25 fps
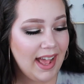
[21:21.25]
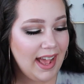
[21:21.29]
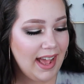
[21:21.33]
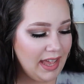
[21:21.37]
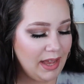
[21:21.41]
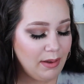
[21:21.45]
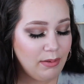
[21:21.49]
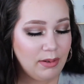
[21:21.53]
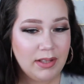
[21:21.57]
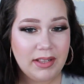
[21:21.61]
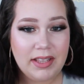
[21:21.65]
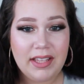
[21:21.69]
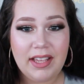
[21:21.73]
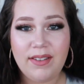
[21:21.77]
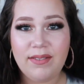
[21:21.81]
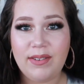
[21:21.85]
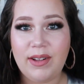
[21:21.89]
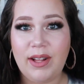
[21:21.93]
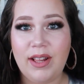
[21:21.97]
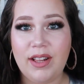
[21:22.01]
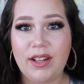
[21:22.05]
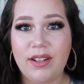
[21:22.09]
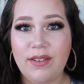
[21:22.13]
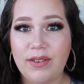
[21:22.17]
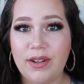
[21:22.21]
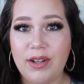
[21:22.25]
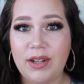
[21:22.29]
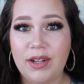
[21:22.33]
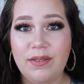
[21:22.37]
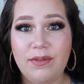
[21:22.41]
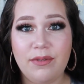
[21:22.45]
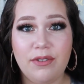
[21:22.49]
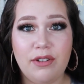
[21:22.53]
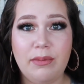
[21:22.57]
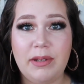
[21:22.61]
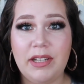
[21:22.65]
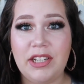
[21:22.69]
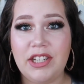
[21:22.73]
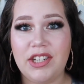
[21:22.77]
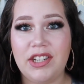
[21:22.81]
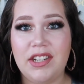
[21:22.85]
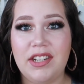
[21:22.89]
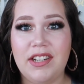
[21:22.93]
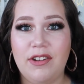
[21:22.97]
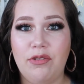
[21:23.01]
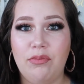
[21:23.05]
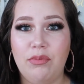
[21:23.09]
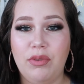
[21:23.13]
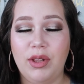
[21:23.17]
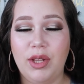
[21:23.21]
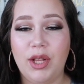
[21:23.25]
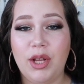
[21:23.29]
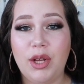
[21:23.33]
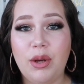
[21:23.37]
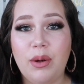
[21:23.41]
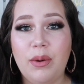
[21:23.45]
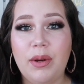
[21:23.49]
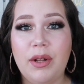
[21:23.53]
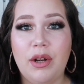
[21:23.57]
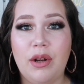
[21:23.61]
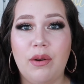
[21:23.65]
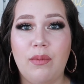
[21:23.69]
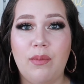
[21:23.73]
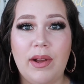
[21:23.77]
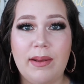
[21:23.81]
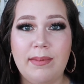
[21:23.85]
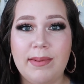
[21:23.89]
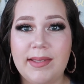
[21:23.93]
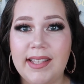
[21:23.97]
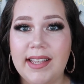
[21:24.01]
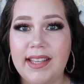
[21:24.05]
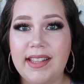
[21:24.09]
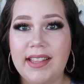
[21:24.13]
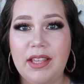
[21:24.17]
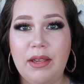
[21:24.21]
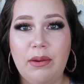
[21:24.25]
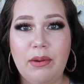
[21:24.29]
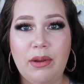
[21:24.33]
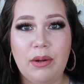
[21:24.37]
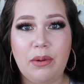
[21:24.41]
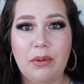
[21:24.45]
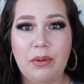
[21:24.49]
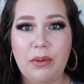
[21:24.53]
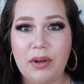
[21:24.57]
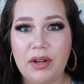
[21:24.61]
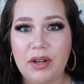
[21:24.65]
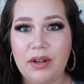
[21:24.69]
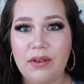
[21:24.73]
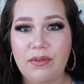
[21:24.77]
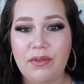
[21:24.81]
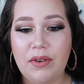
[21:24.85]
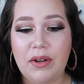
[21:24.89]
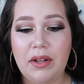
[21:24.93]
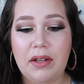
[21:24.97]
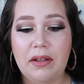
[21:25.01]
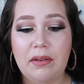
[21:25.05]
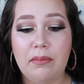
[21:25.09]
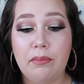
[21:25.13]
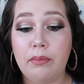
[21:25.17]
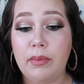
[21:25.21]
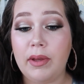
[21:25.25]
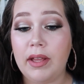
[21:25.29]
I will leave all of her information down below and her website that you can order from,